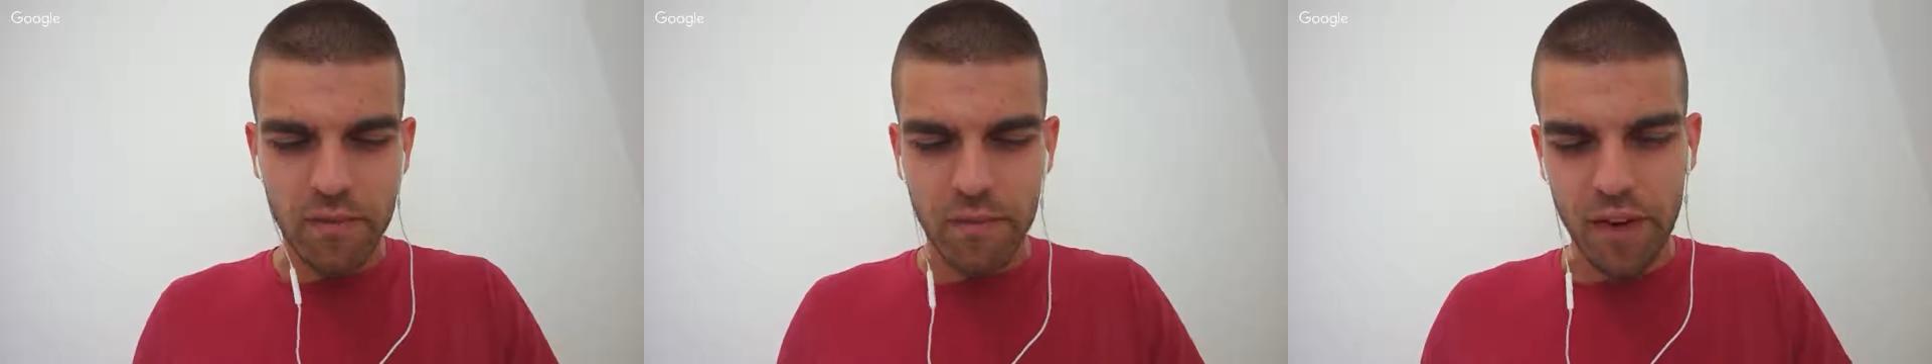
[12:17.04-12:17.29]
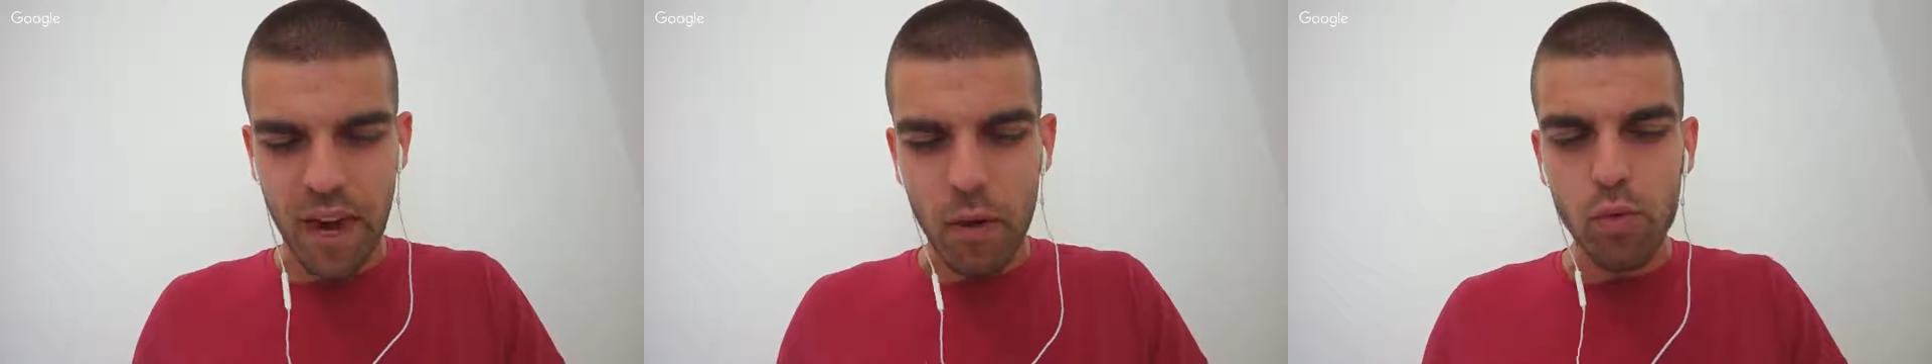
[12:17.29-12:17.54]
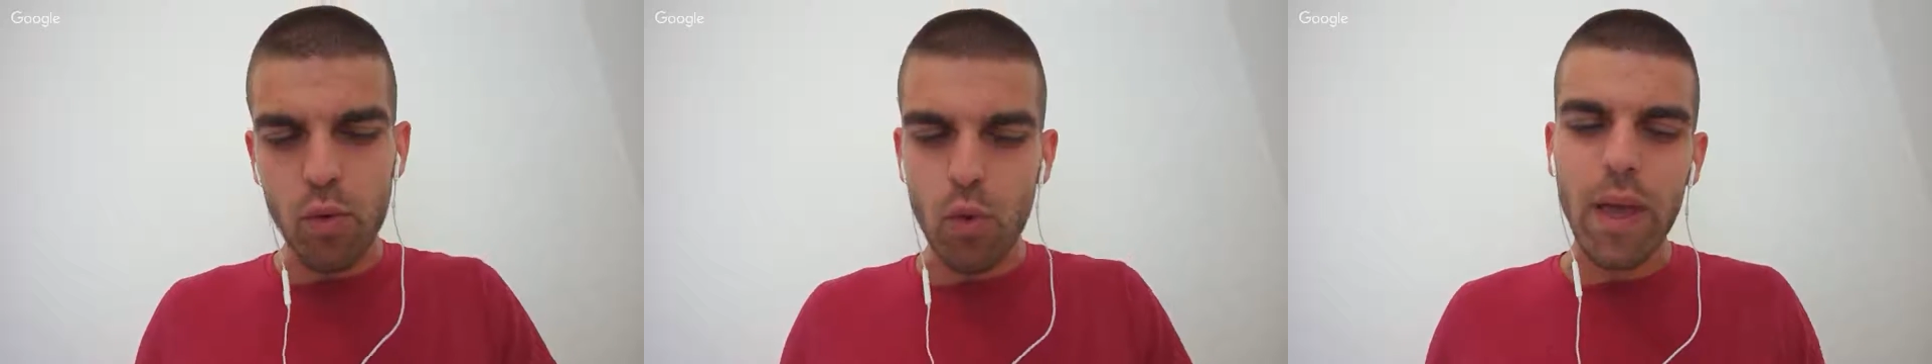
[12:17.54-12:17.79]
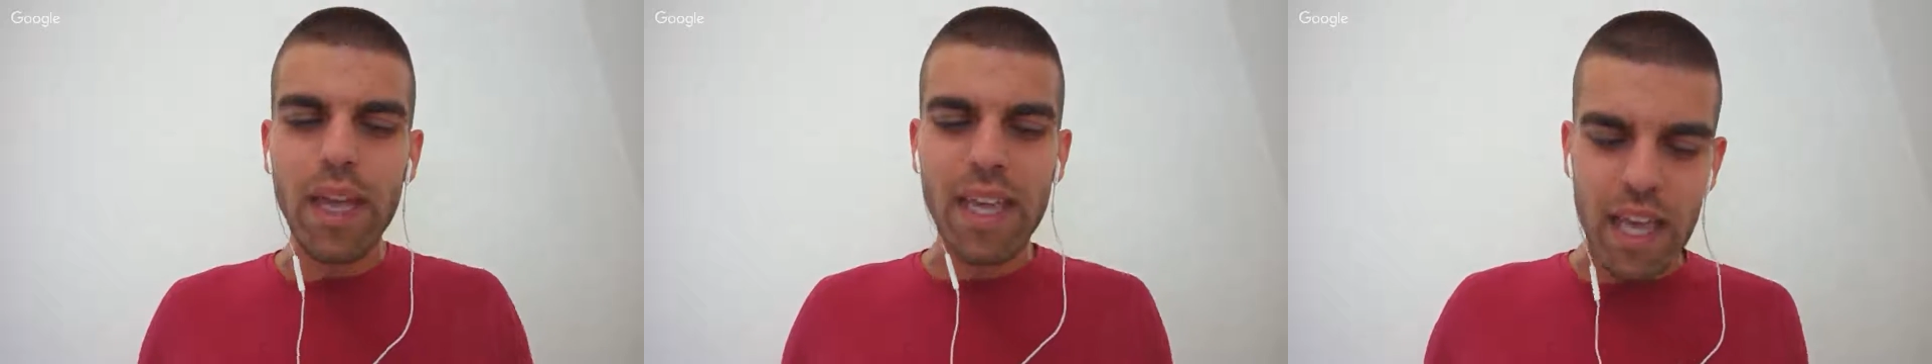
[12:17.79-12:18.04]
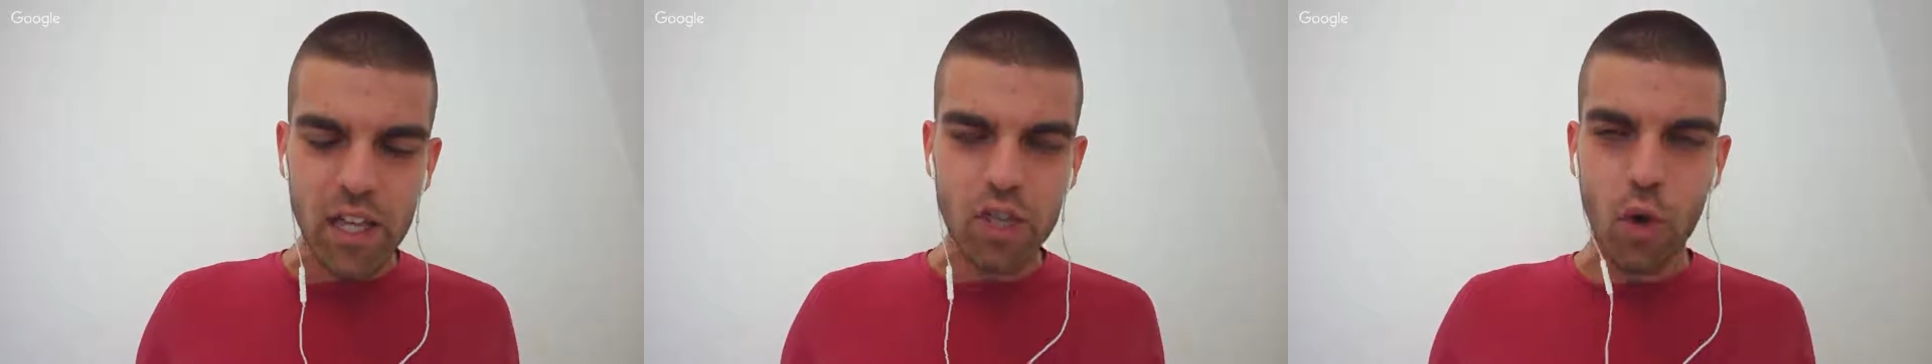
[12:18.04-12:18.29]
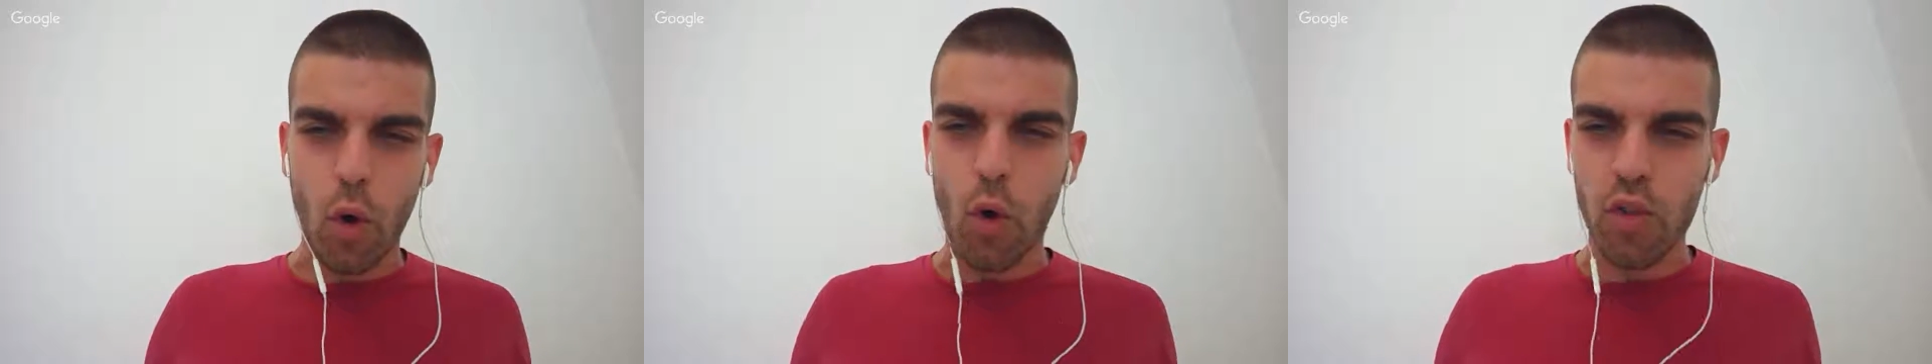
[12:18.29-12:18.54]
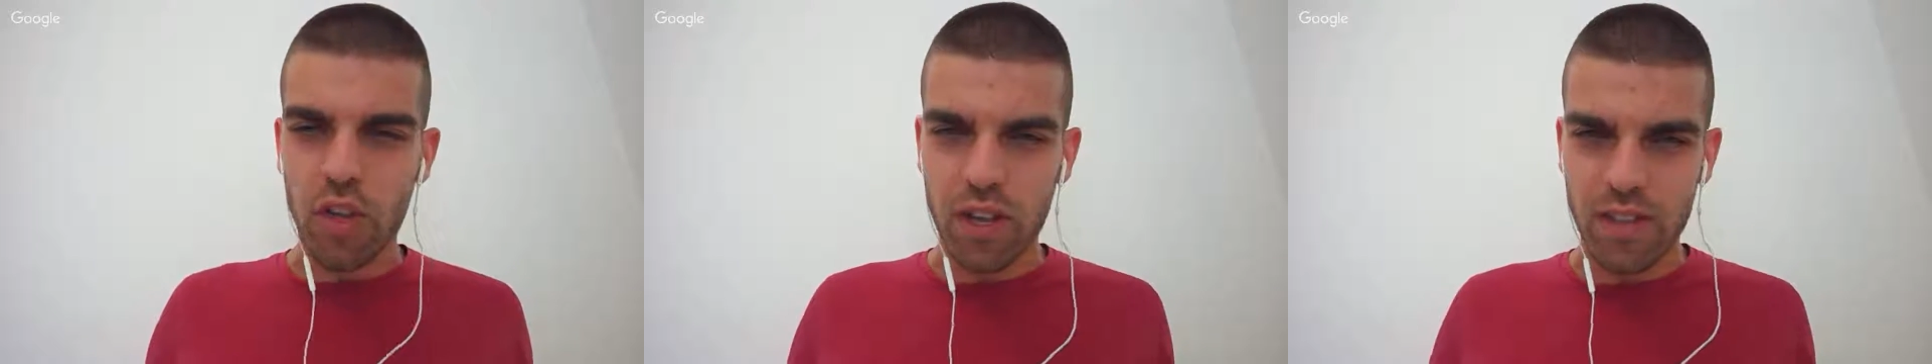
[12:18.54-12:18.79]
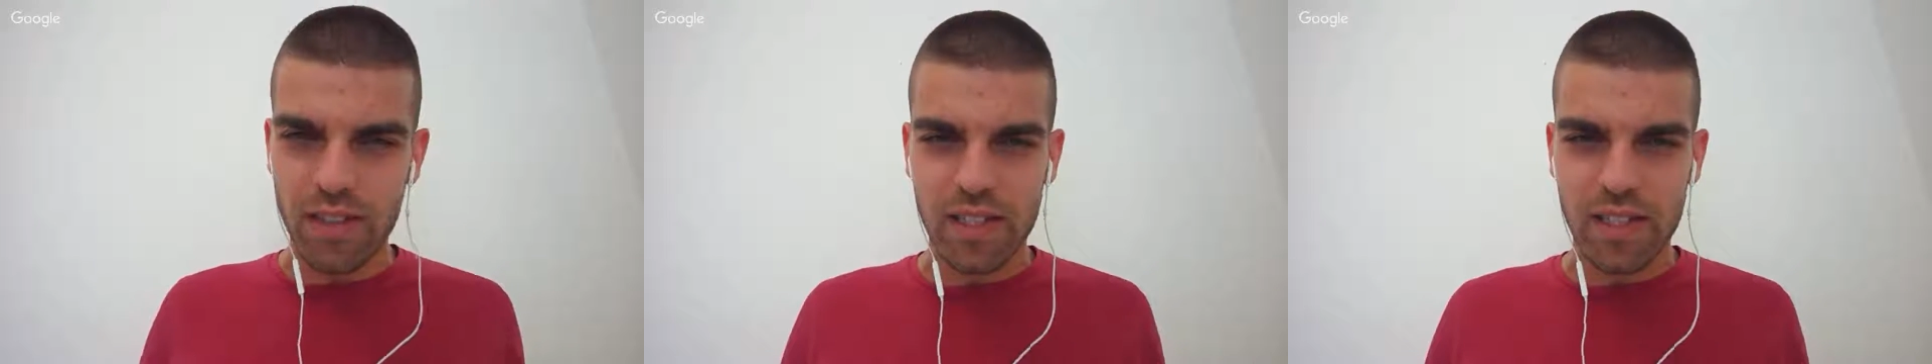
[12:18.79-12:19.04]
how do you engage your
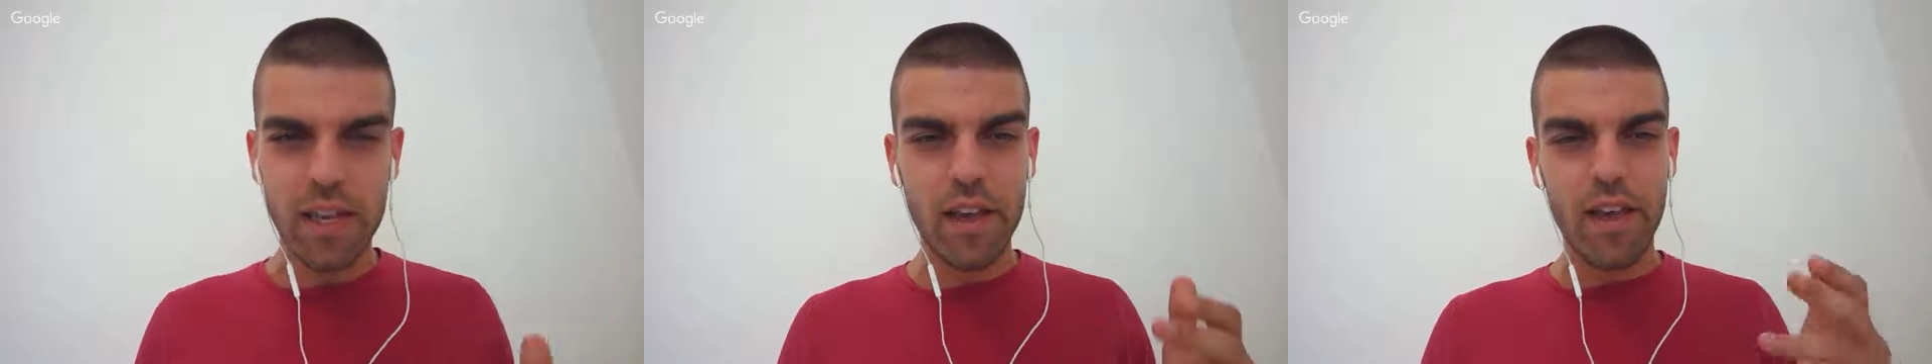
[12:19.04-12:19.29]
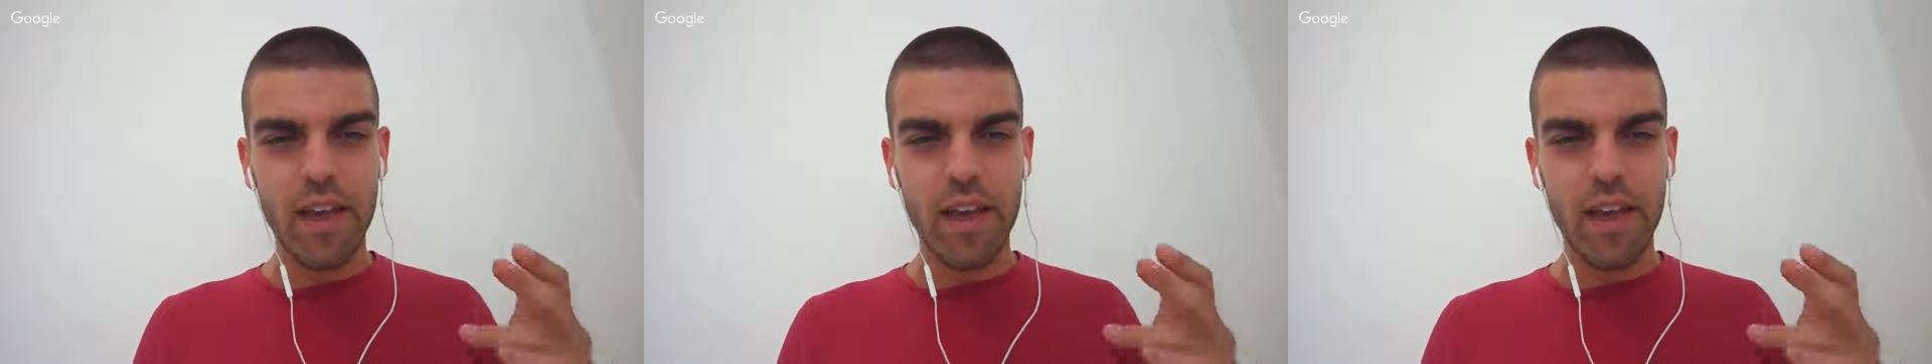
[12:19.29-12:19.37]
audience,